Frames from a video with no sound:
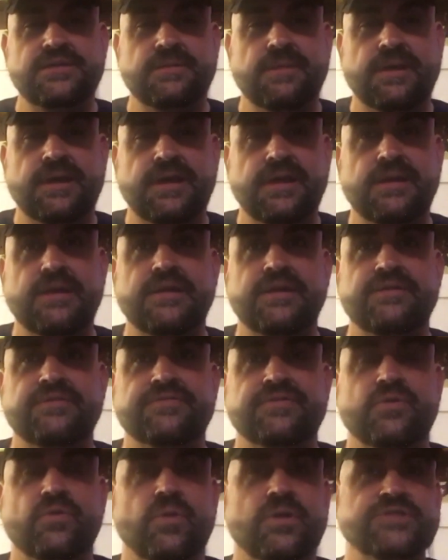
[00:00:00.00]
Like,
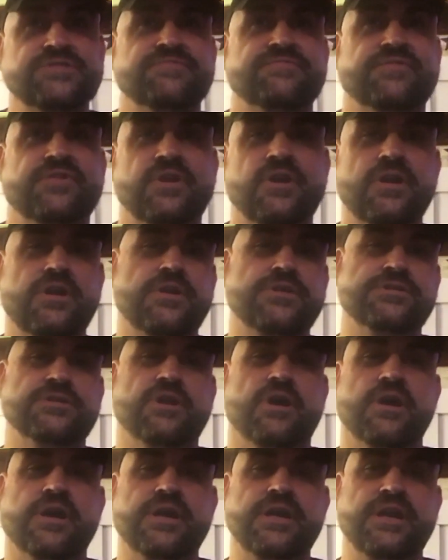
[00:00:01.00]
if it wasn't for her
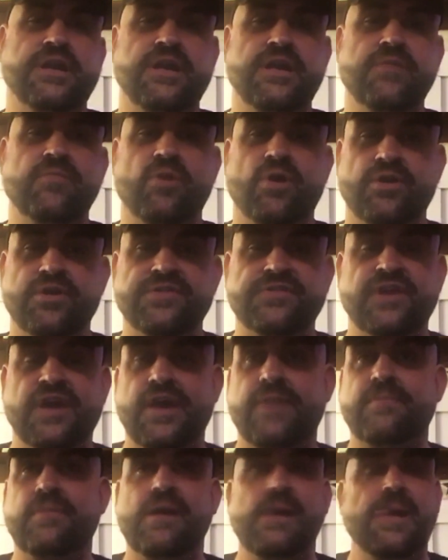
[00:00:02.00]
talking to him all the
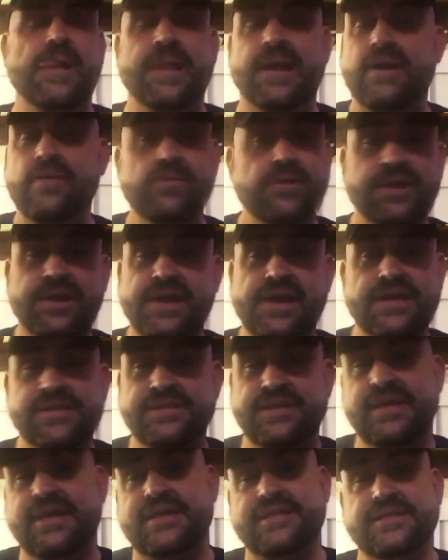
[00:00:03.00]
time, I wouldn't have
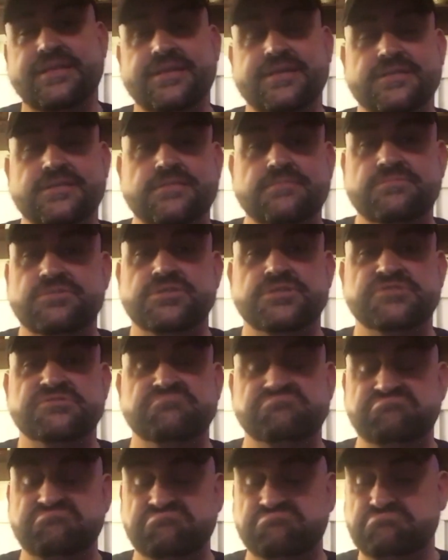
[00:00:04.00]
had the idea to
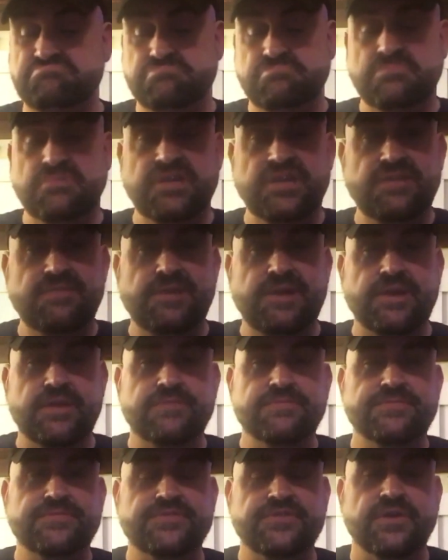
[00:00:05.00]
just email him.